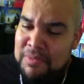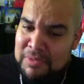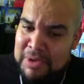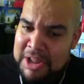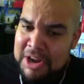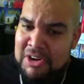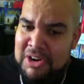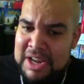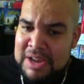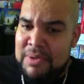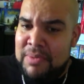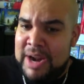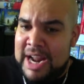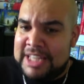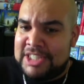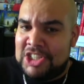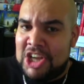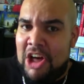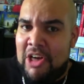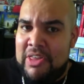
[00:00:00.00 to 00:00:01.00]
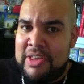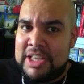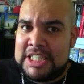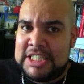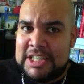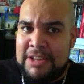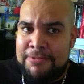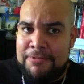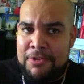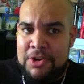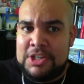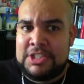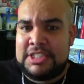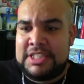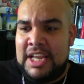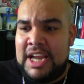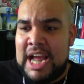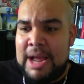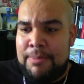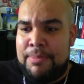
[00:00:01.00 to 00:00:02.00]
Literally, when I saw this, the first
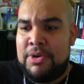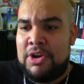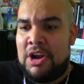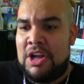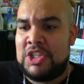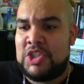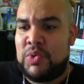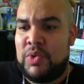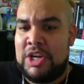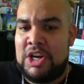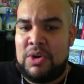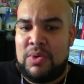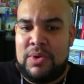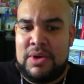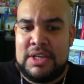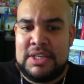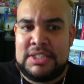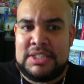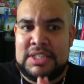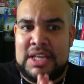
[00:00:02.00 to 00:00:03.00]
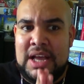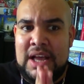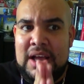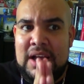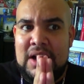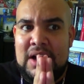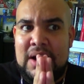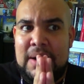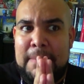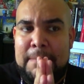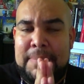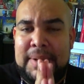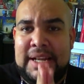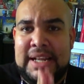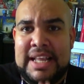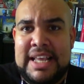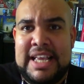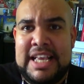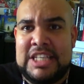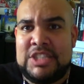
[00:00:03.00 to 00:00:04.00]
thing I put on Twitter was,
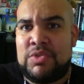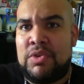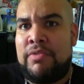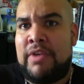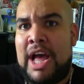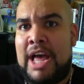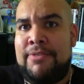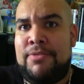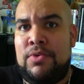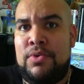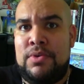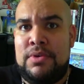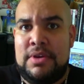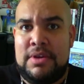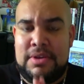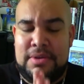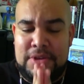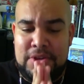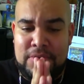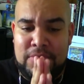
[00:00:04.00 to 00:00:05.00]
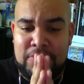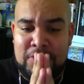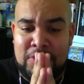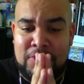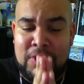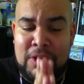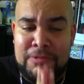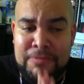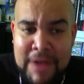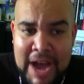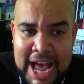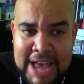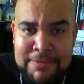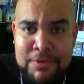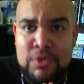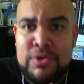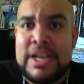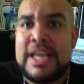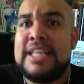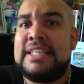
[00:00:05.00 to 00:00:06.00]
please, Revival. The
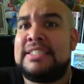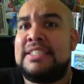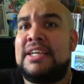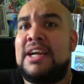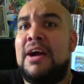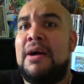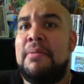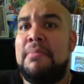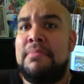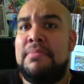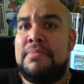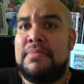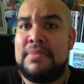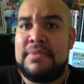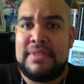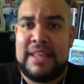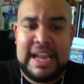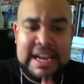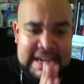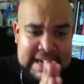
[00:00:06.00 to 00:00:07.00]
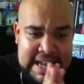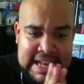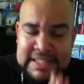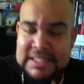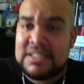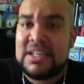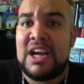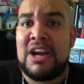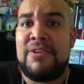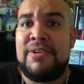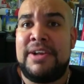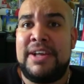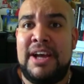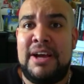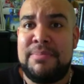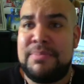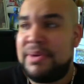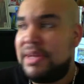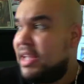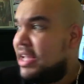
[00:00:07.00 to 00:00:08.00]
Revival needs to come. They need to hurry
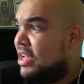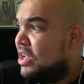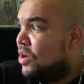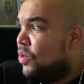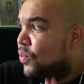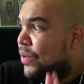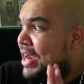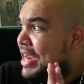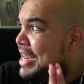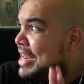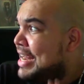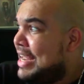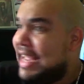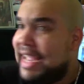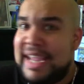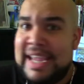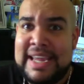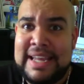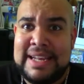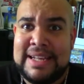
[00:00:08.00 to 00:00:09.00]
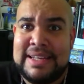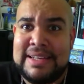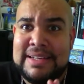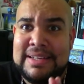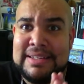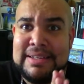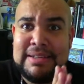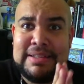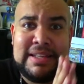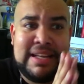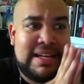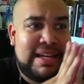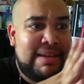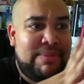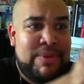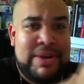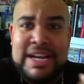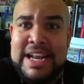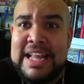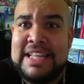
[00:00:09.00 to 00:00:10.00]
up. We
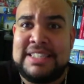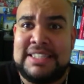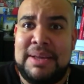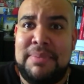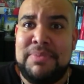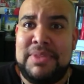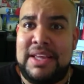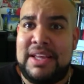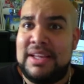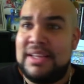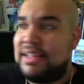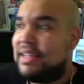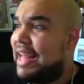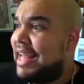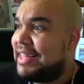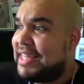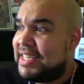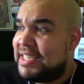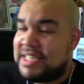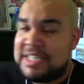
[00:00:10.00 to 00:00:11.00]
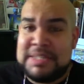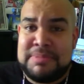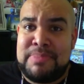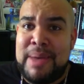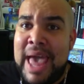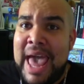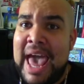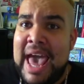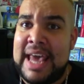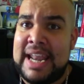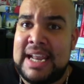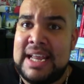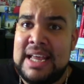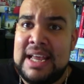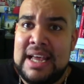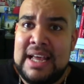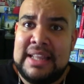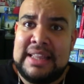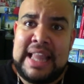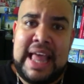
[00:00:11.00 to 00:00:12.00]
need something. Like, this is bad.
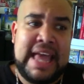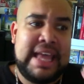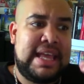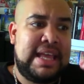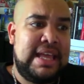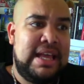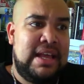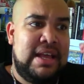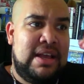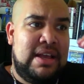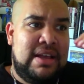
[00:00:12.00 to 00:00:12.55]
Like,